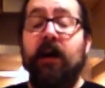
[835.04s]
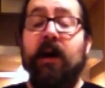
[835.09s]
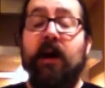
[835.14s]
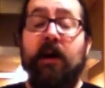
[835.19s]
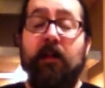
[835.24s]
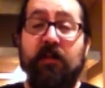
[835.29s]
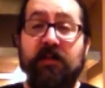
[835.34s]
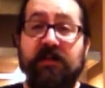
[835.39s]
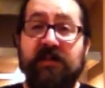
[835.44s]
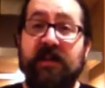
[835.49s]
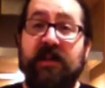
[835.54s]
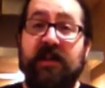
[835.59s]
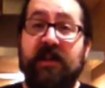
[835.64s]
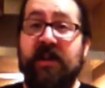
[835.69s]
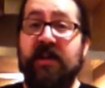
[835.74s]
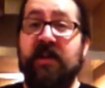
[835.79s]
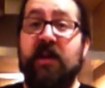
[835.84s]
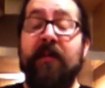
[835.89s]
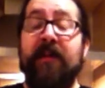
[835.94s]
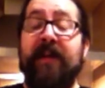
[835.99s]
I'm also
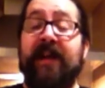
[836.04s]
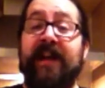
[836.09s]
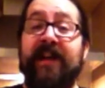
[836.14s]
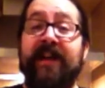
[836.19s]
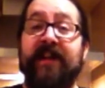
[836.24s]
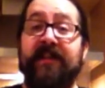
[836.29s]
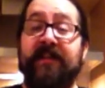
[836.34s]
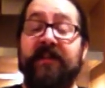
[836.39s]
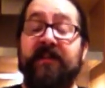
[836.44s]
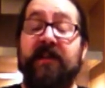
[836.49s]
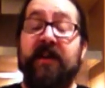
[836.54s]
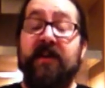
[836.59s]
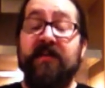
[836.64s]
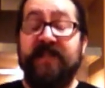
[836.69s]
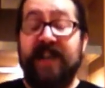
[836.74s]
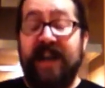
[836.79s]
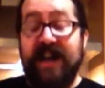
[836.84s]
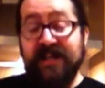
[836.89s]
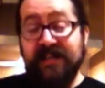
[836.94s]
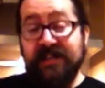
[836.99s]
going to nominate
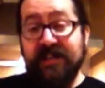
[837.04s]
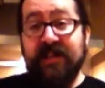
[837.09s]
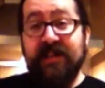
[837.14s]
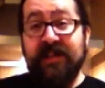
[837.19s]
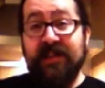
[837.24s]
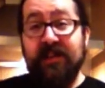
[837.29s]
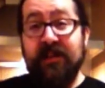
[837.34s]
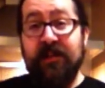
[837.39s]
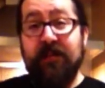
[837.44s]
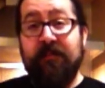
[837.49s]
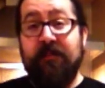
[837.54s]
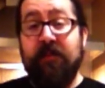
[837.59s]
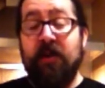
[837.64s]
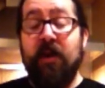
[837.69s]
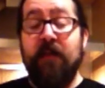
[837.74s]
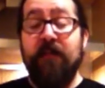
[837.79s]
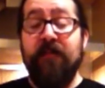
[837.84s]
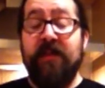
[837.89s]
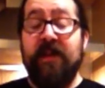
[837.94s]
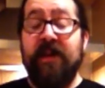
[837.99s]
Goatesque
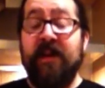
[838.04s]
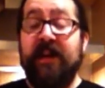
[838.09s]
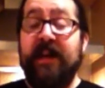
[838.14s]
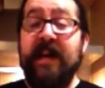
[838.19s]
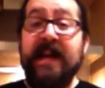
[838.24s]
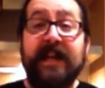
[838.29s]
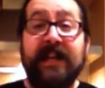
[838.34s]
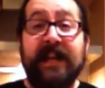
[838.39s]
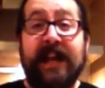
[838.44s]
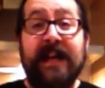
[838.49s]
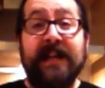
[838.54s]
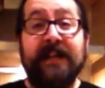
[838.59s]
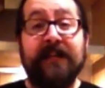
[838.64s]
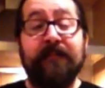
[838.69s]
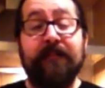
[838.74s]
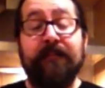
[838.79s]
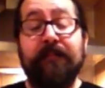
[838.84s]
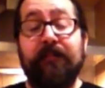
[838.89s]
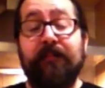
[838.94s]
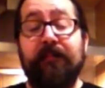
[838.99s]
from the
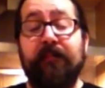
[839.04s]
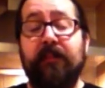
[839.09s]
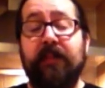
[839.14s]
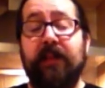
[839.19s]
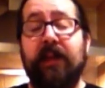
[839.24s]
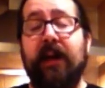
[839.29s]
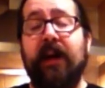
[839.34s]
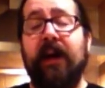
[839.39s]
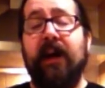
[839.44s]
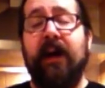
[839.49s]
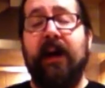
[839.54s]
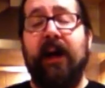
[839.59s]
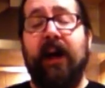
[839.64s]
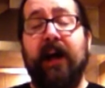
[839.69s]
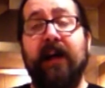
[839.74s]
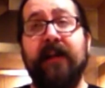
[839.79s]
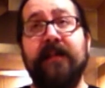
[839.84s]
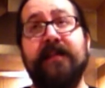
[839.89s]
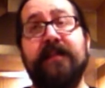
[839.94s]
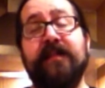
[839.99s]
Keylan,
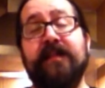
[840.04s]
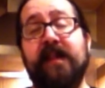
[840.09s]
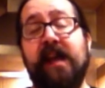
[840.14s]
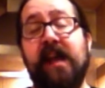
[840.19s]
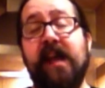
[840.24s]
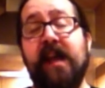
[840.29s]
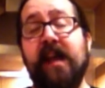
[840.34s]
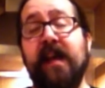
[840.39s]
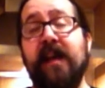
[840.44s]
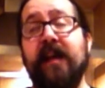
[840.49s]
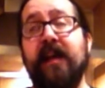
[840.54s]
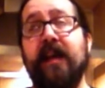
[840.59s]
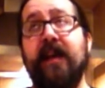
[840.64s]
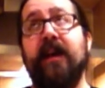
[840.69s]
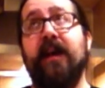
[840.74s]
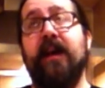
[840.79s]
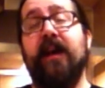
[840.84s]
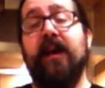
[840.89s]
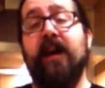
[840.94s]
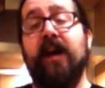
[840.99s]
as
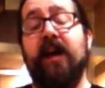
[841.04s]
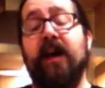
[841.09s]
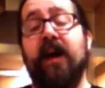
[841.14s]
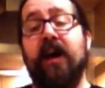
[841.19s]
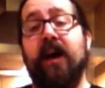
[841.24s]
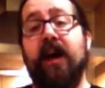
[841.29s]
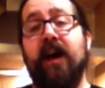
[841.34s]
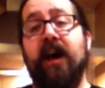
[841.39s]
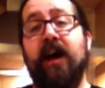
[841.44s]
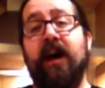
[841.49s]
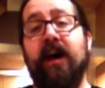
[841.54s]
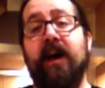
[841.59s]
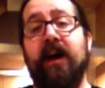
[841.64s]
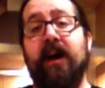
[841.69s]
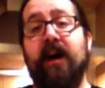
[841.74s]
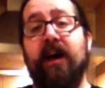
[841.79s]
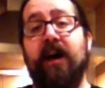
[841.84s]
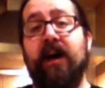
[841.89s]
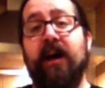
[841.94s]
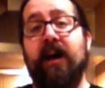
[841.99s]
he
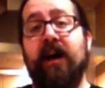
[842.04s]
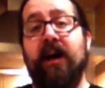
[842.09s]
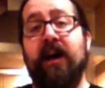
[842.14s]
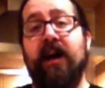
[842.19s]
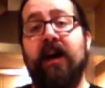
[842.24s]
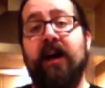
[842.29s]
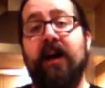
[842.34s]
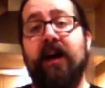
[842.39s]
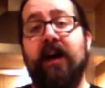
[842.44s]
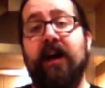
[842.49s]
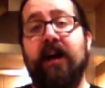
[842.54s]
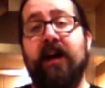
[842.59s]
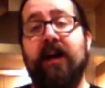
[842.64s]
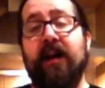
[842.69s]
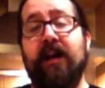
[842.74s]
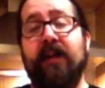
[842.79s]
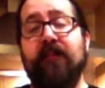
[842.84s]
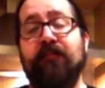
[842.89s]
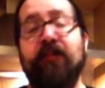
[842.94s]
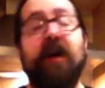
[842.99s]

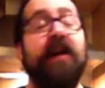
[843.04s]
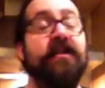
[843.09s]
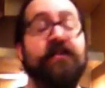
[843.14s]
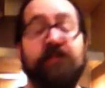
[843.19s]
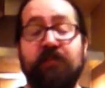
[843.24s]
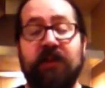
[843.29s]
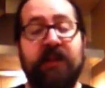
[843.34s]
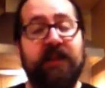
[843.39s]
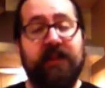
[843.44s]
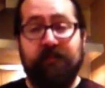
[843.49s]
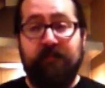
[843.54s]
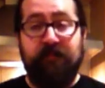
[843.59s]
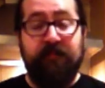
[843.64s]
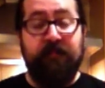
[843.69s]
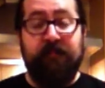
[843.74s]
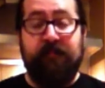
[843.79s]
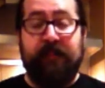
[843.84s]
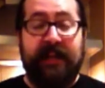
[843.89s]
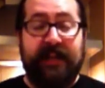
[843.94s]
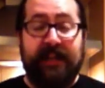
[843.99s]
runs
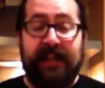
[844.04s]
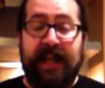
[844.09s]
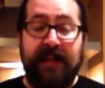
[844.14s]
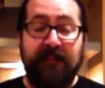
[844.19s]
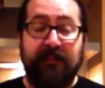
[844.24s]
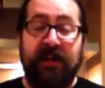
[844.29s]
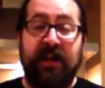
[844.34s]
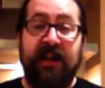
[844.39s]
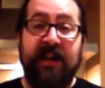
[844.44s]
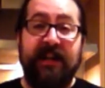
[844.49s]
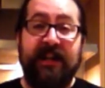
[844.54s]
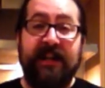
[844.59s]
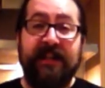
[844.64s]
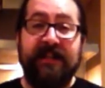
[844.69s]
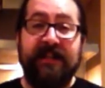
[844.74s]
one of the big LAN